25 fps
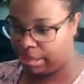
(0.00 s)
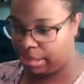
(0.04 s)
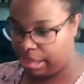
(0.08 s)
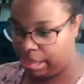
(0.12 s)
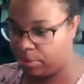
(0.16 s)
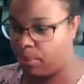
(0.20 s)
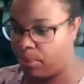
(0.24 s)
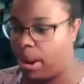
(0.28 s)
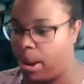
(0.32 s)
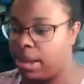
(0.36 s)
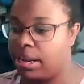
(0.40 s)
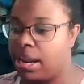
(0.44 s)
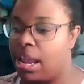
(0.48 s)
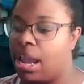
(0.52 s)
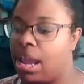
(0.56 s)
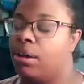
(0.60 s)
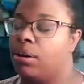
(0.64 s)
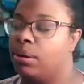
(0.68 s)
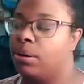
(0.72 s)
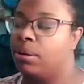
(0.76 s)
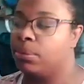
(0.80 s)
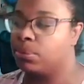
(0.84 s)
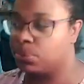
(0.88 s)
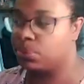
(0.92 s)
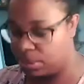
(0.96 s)
Like right
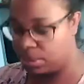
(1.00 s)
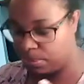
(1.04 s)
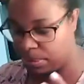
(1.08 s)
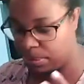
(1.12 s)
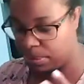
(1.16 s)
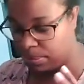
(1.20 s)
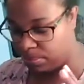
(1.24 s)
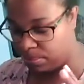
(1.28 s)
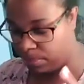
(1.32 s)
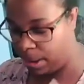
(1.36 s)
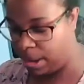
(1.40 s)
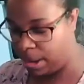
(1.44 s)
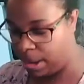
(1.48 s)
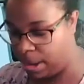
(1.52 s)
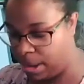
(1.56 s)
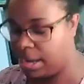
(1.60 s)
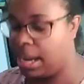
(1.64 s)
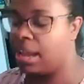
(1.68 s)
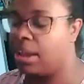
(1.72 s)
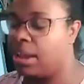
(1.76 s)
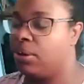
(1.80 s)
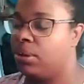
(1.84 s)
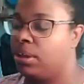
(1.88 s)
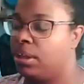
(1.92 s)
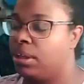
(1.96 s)
now, I was gonna be right
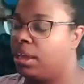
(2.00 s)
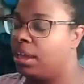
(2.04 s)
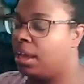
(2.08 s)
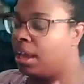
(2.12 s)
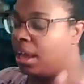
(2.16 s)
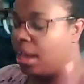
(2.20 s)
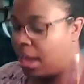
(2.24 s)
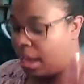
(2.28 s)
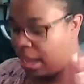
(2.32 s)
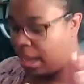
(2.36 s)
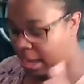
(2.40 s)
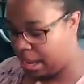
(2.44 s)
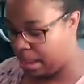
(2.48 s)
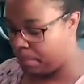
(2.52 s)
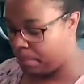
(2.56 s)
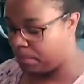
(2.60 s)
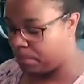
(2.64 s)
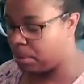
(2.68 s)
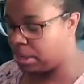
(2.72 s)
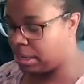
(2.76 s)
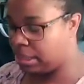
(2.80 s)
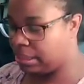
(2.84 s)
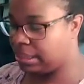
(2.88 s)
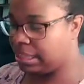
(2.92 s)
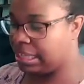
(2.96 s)
now, and I'm
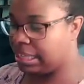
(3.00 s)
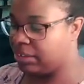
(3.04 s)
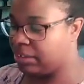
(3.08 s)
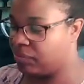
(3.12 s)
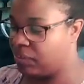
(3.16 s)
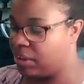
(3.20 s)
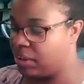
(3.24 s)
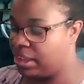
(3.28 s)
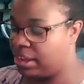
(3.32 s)
gonna leave.